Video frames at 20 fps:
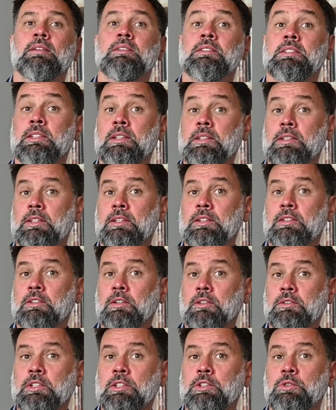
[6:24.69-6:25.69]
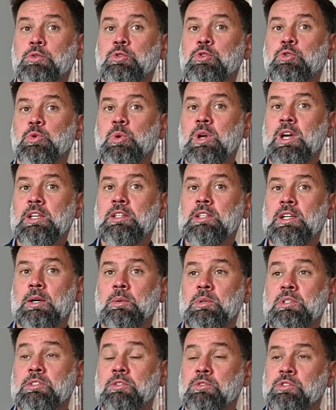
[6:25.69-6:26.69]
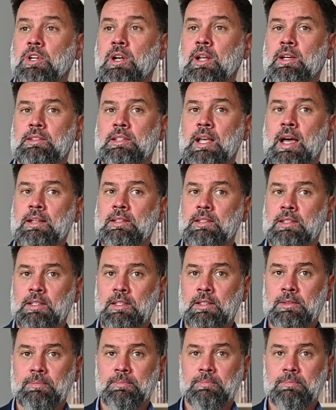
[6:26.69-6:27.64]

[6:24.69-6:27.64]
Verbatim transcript: in city in order to create our social identity.